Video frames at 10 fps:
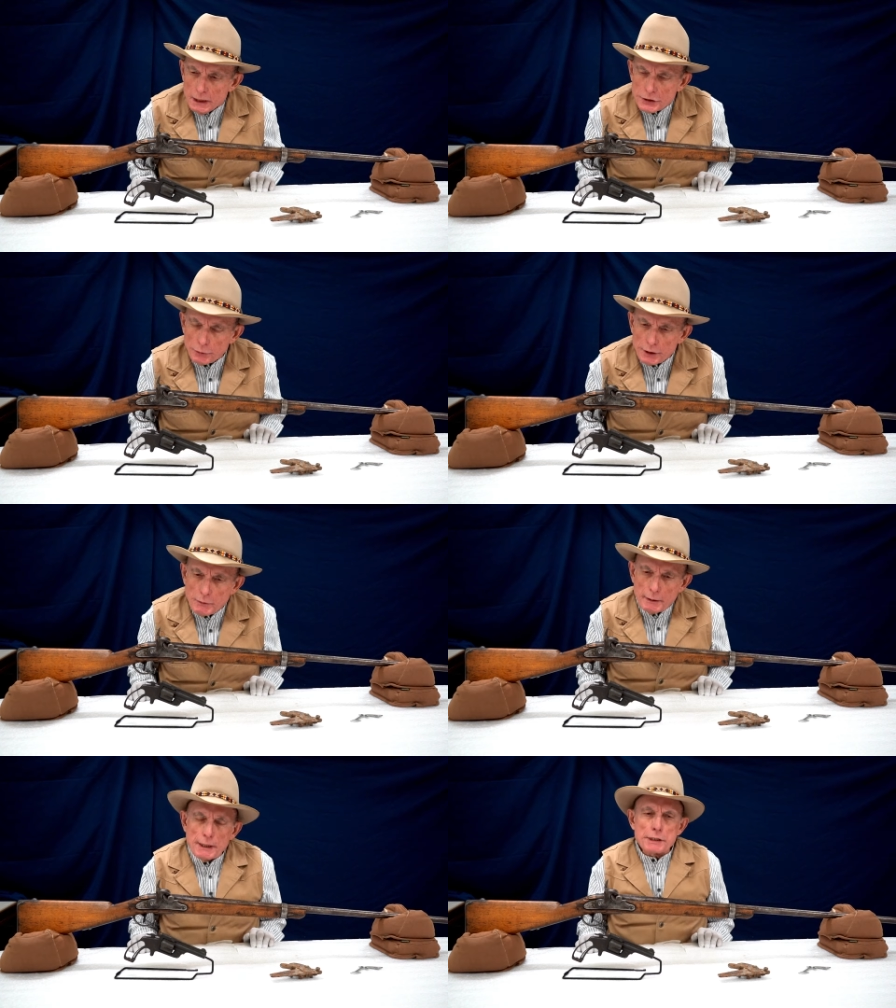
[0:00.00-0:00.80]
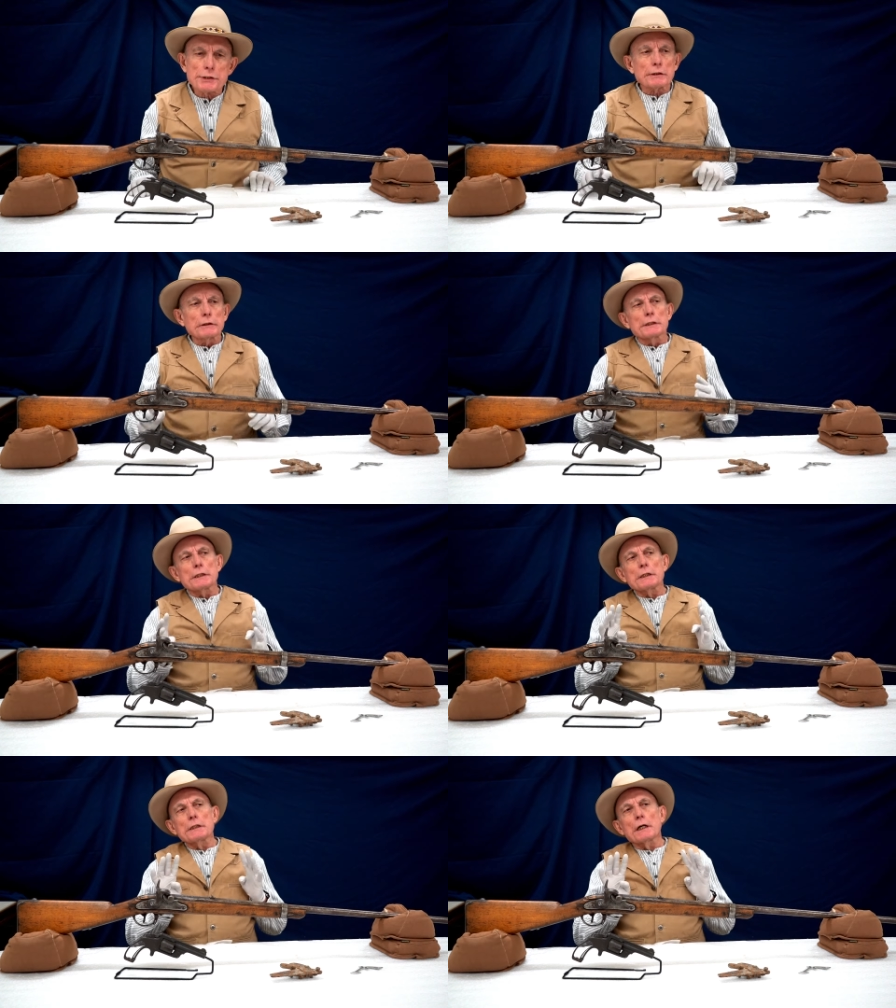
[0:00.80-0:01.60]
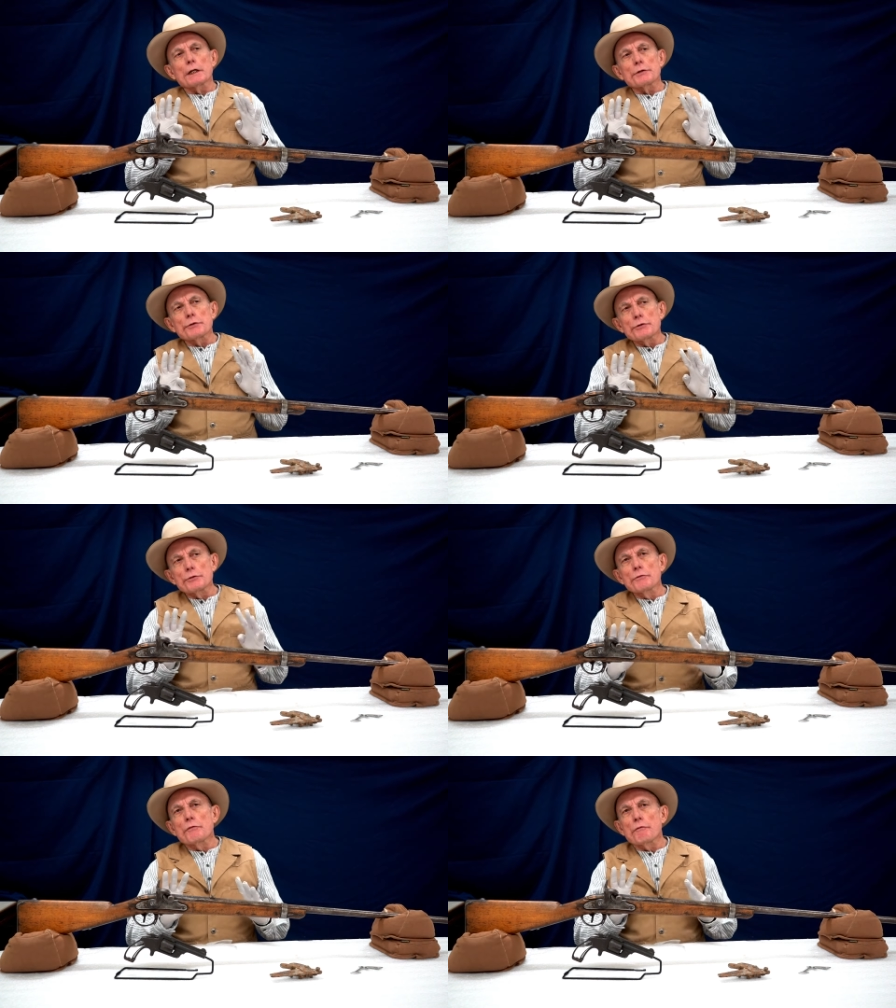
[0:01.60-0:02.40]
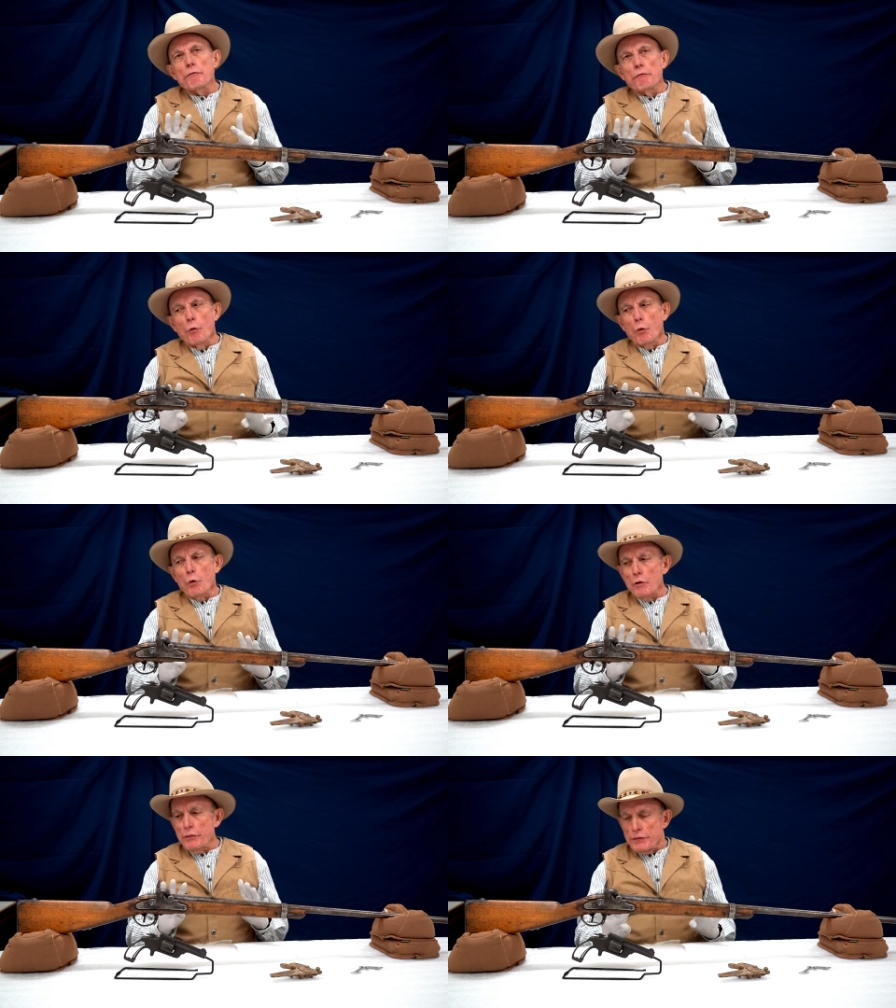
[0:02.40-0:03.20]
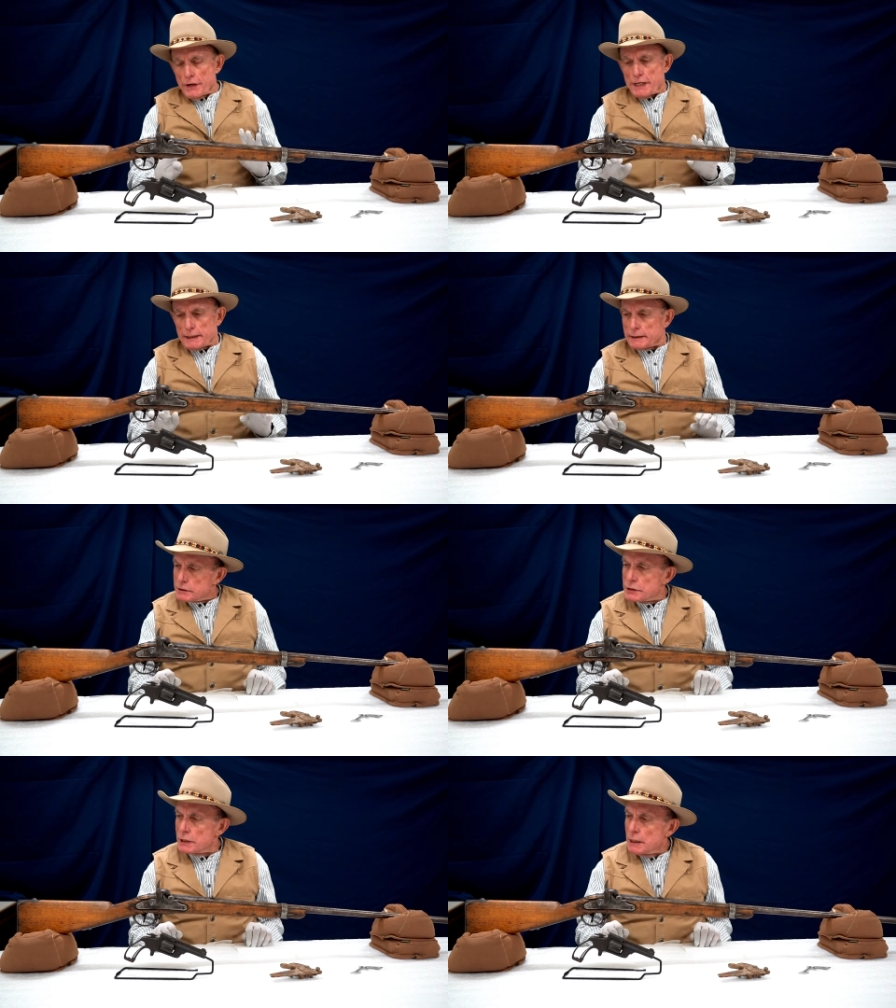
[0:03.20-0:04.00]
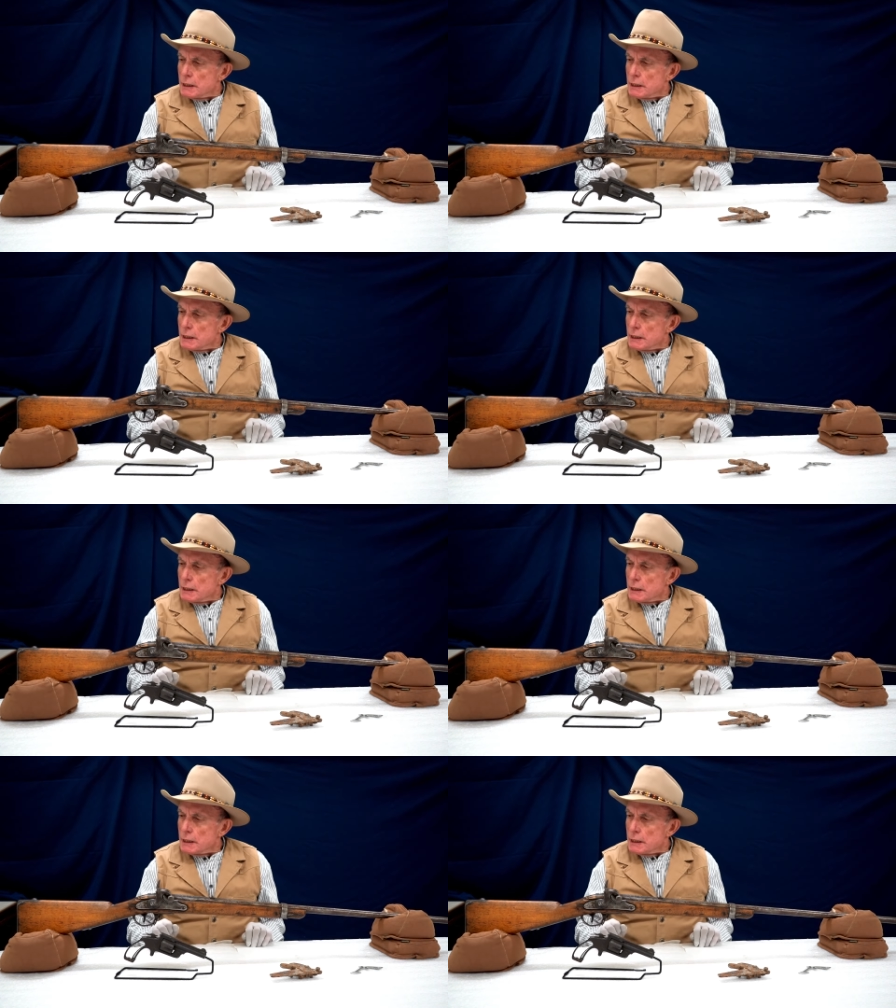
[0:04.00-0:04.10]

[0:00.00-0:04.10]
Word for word: So, anyway, basically, I do four things,